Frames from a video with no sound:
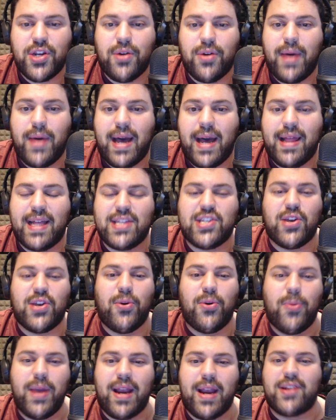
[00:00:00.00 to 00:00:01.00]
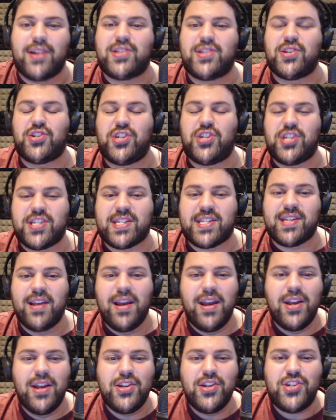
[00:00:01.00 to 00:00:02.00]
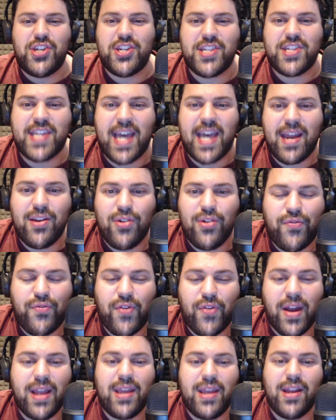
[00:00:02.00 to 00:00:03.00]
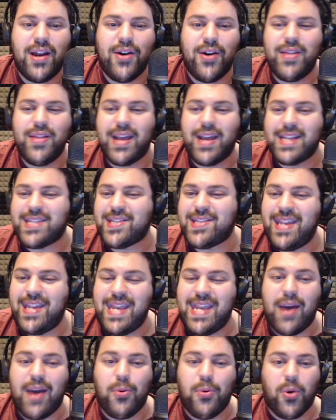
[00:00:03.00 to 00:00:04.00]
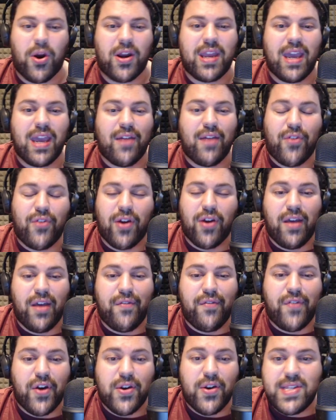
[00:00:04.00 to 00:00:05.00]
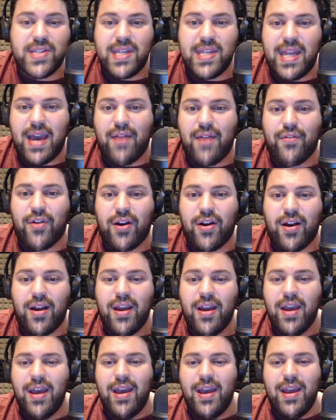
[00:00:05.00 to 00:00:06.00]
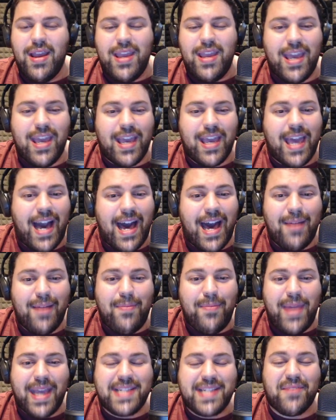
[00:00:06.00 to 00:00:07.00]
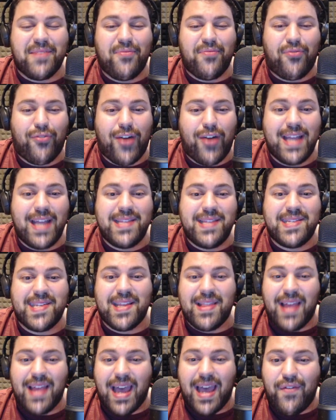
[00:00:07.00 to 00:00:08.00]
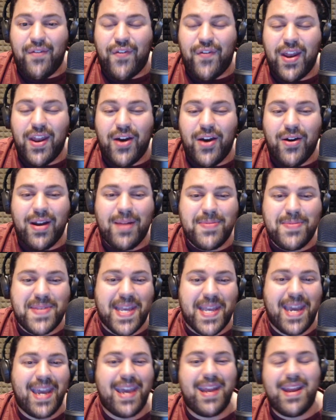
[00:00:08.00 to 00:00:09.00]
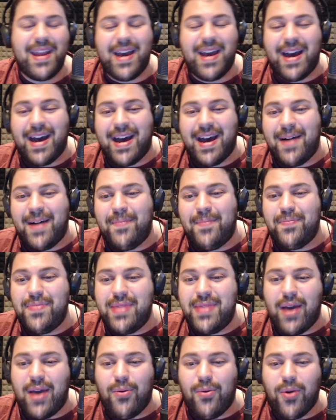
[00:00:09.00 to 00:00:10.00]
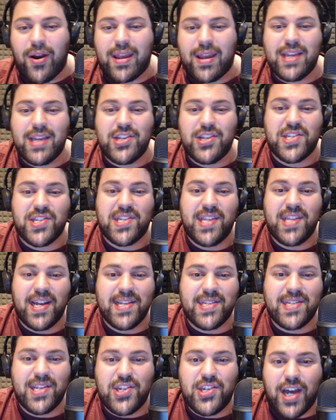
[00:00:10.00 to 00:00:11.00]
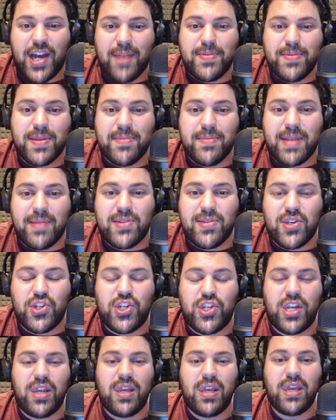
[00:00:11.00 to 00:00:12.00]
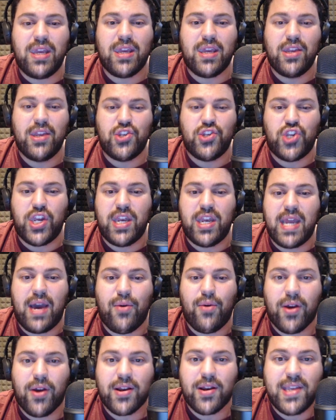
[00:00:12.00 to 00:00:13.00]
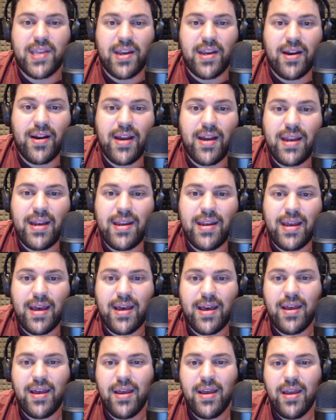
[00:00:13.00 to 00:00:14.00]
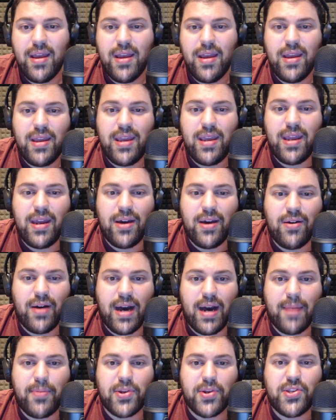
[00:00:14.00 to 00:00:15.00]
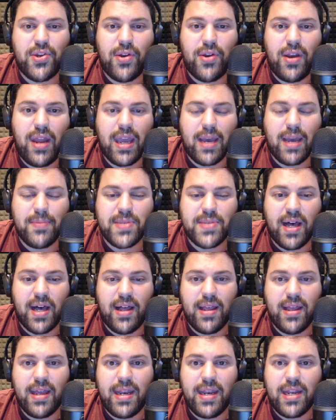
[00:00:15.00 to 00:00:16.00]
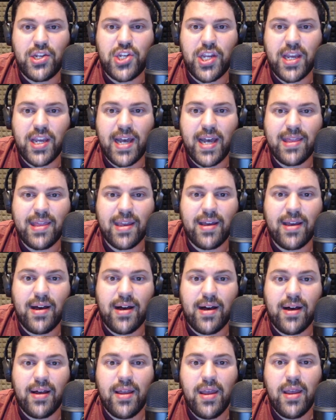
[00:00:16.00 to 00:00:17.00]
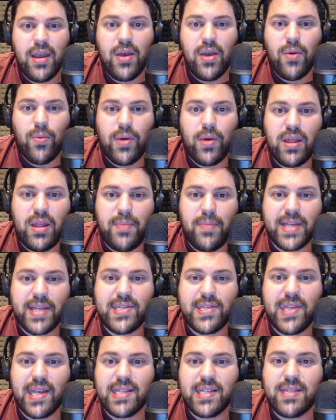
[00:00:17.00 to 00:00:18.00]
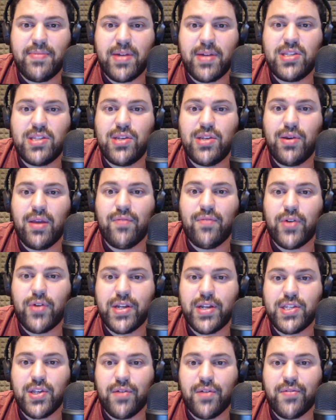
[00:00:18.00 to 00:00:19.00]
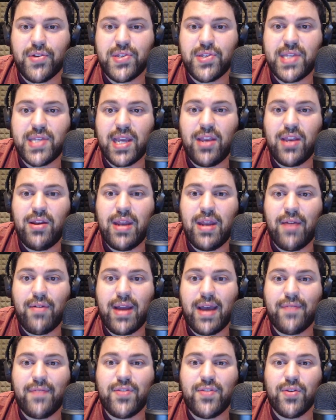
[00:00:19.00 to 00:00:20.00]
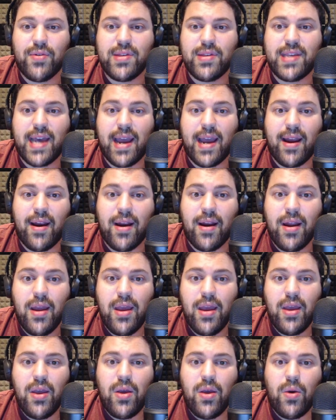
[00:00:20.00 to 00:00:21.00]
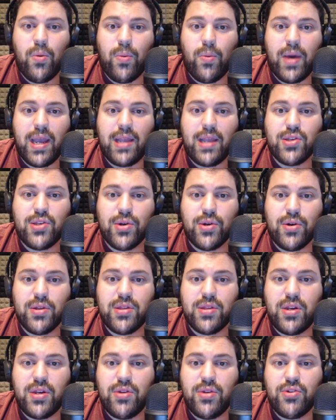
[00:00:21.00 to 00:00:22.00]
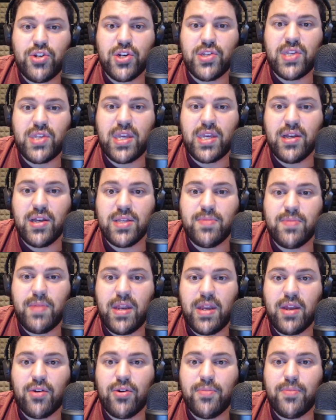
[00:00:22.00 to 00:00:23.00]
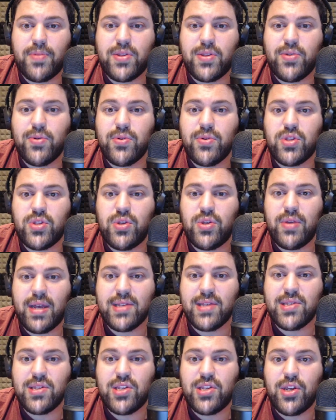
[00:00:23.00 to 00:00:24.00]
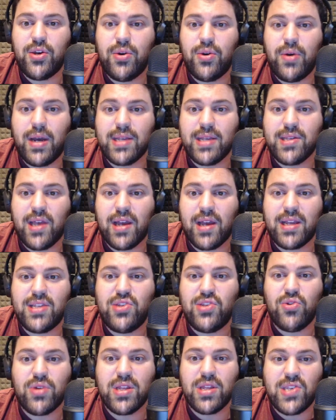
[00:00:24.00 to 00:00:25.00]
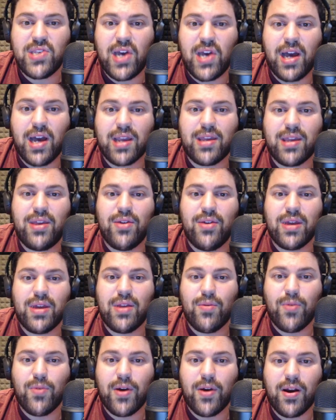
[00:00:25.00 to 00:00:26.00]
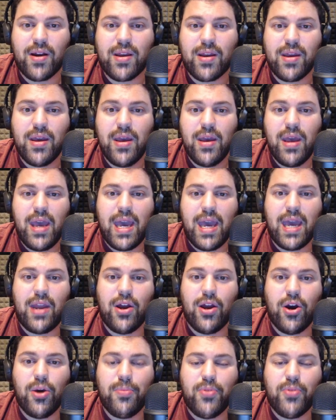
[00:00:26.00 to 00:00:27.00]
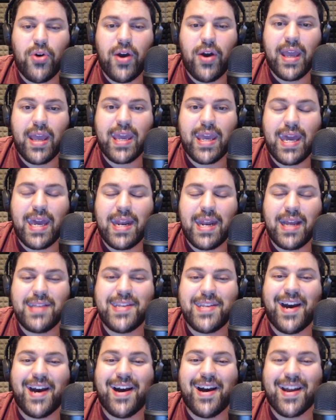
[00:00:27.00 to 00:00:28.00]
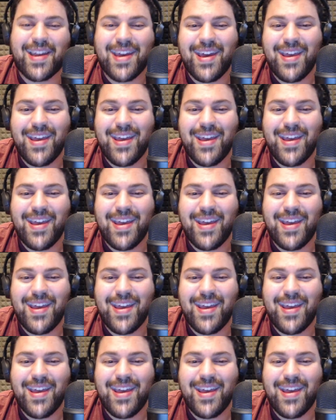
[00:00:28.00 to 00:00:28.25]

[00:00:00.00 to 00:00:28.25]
Wow, that's so weird. So she just had an old friend. You know, that's networking for you, folks. Never, you gotta make some friends in life. You know what I'm saying? Networking just does the job sometimes. So she networked here, and you know, opportunity comes calling, and she got the call. One of the best things about doing voiceovers is that you never have to retire, White told the New Jersey Hills Media Group in 2002. As long as you can talk, you can work. And oh boy, can I talk.